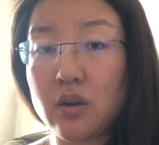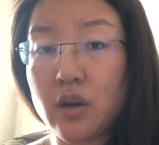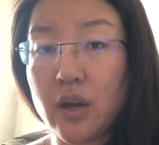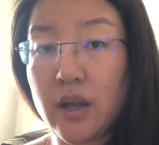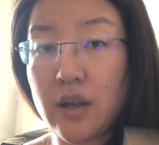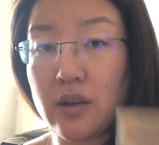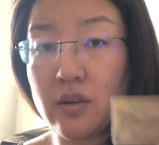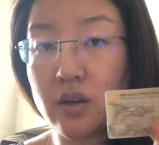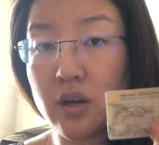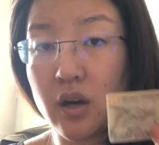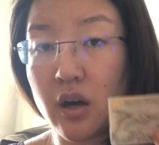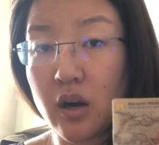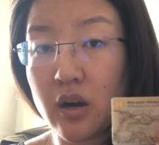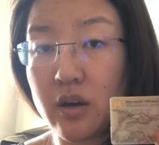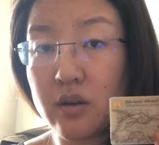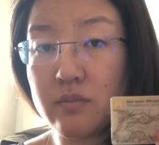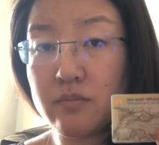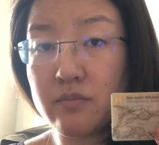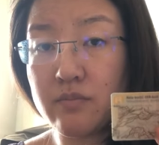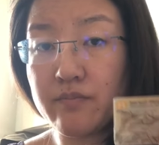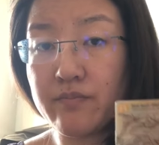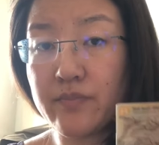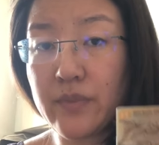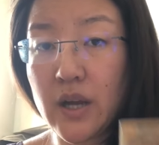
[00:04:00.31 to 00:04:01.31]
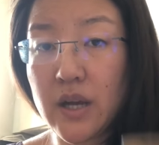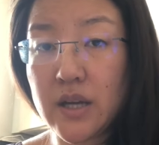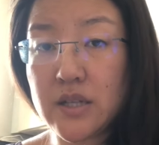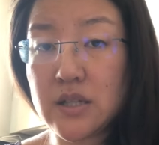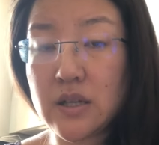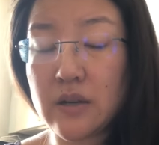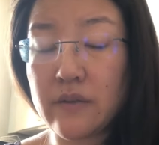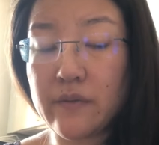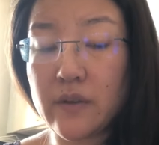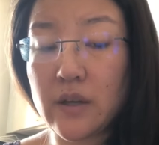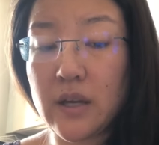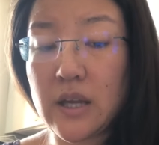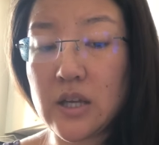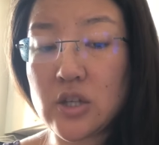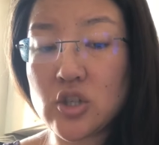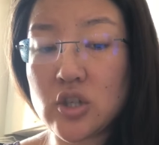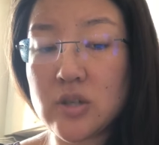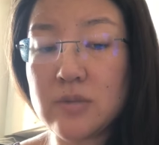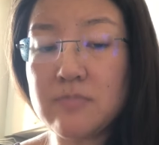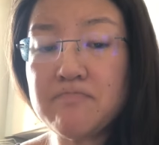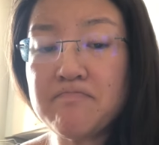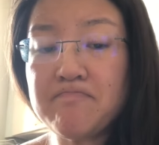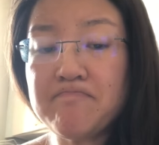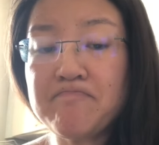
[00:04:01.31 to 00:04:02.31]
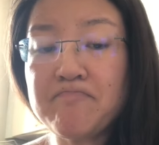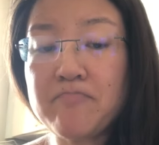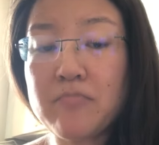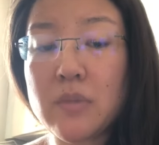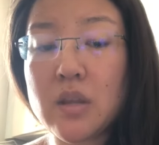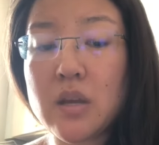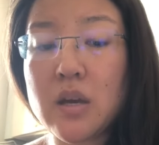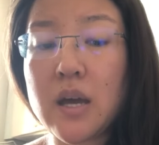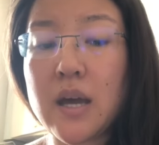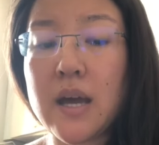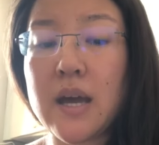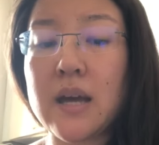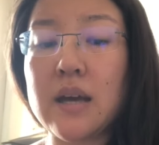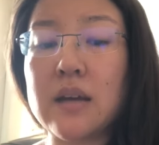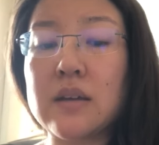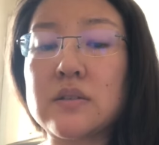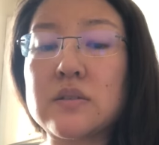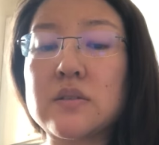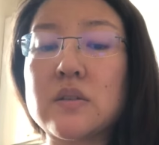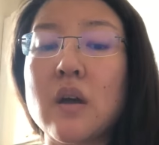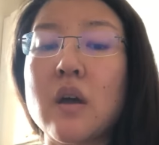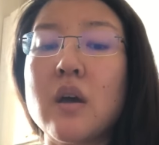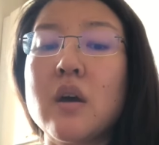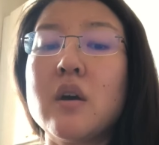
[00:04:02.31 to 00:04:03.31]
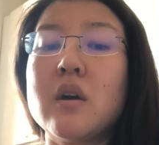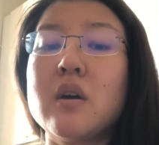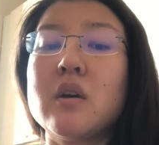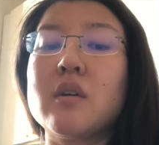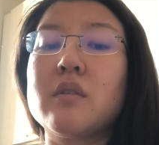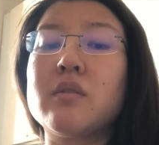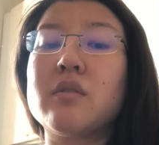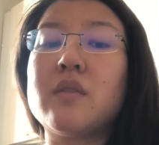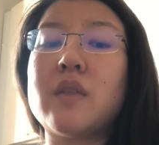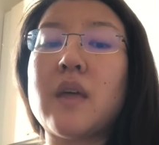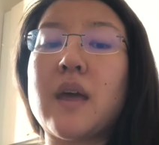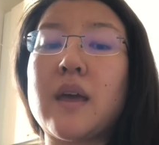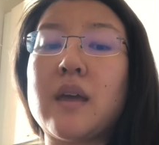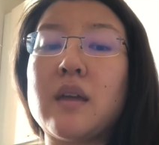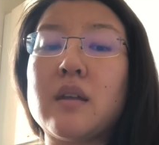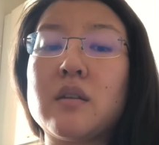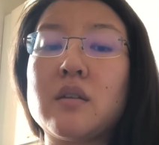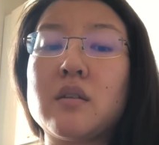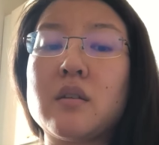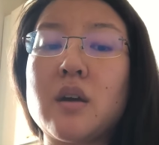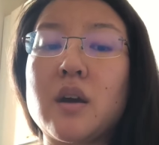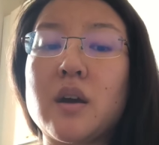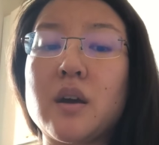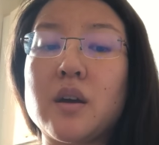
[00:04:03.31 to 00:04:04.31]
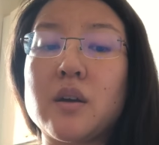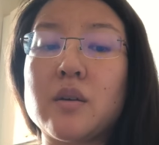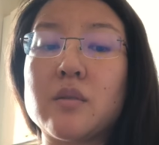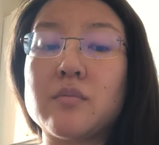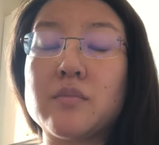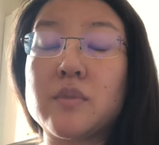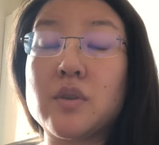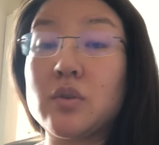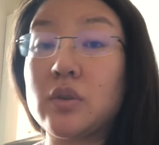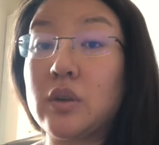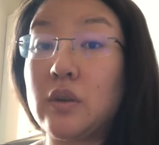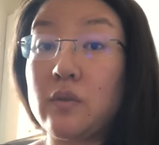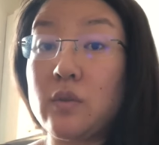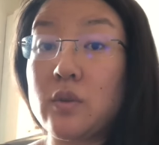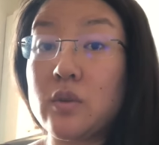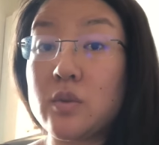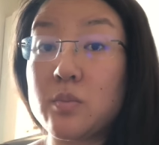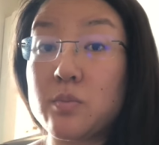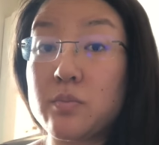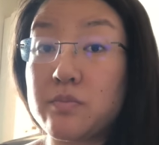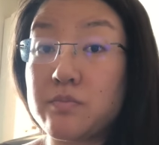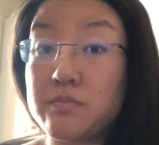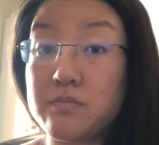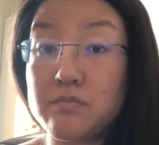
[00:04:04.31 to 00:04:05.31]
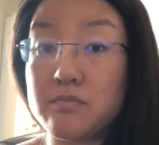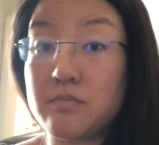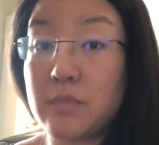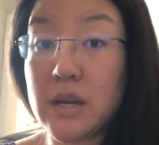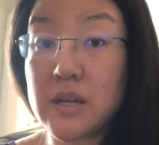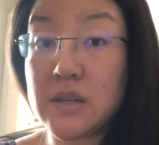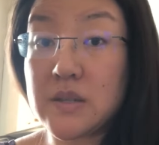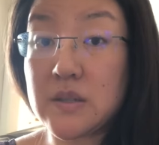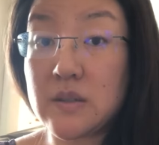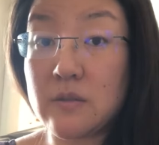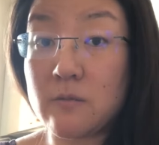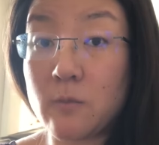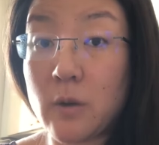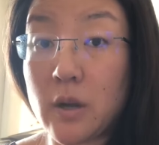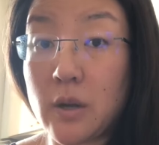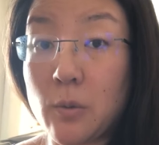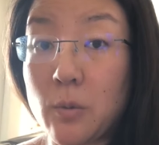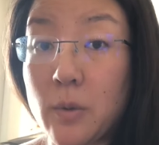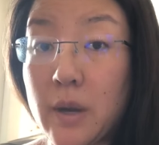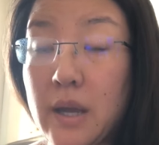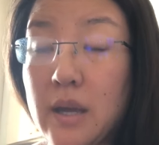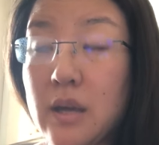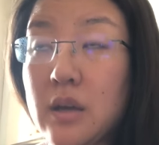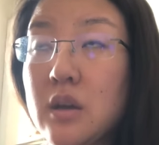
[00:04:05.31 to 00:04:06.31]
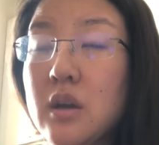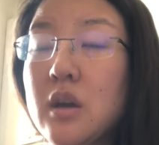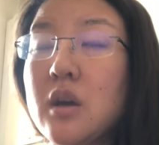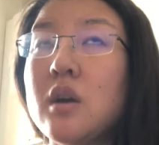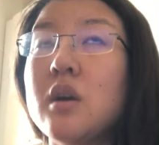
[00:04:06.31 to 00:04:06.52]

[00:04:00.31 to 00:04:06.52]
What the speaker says: Keller Card identification, and then they'll give you the medicine right away.